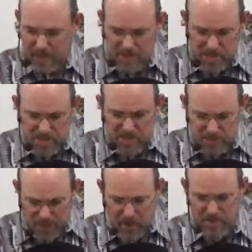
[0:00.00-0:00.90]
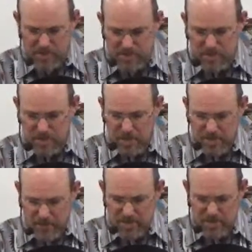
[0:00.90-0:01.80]
Jesus' precious,
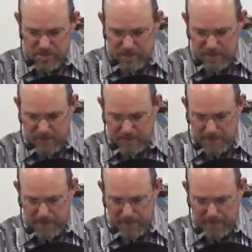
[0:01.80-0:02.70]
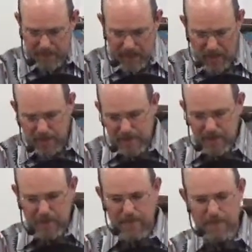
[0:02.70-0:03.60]
precious name.
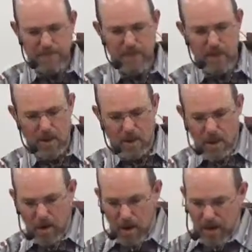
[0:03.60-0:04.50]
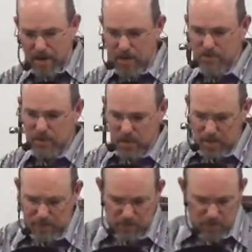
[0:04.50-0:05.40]
Amen. All right, guys, we
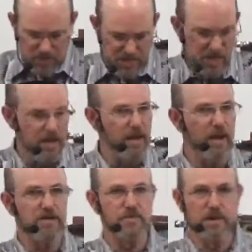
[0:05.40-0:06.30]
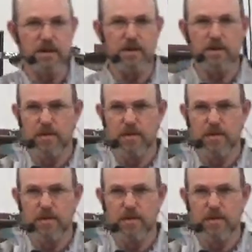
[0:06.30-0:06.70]
love you. We'll see you next week.